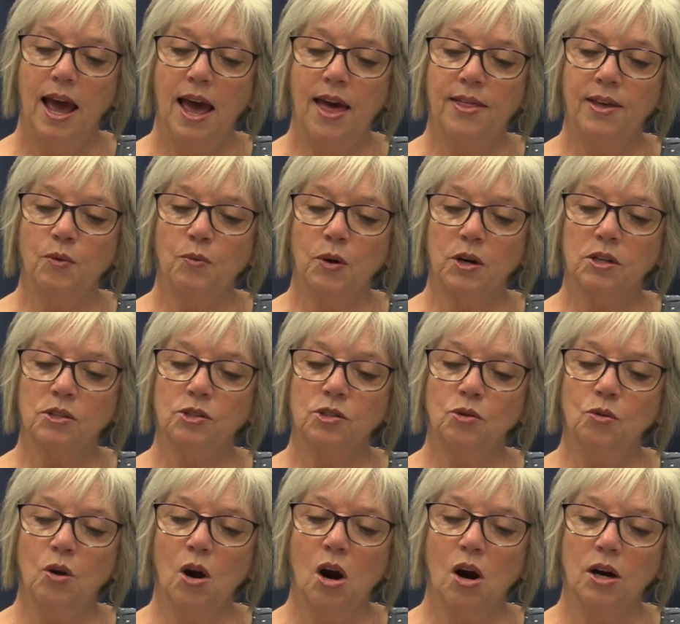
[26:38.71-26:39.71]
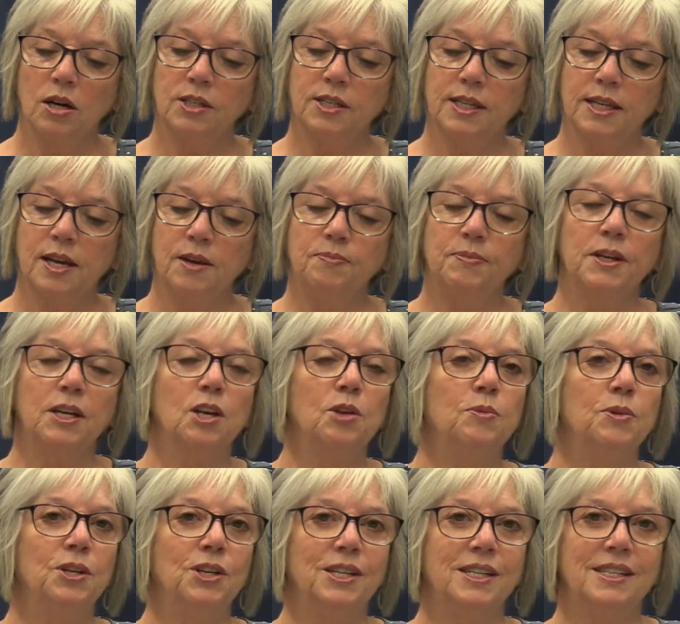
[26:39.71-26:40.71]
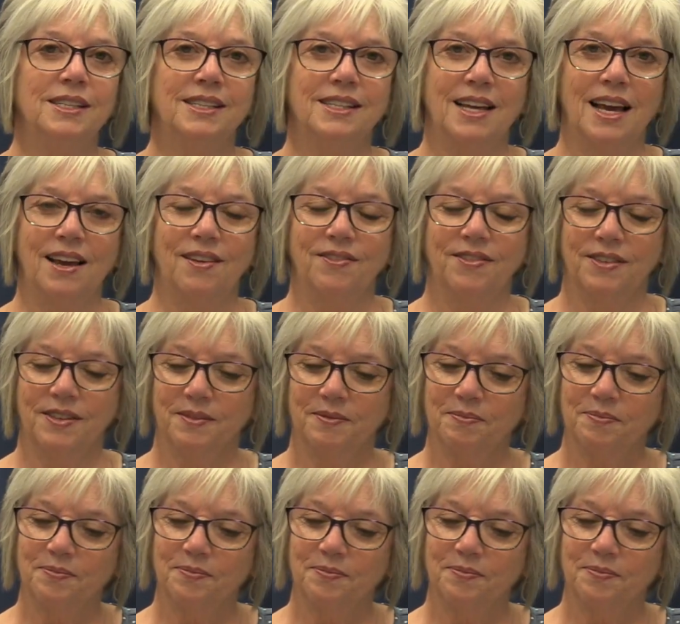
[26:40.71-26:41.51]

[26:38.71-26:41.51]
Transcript: and they work so hard to keep the community safe.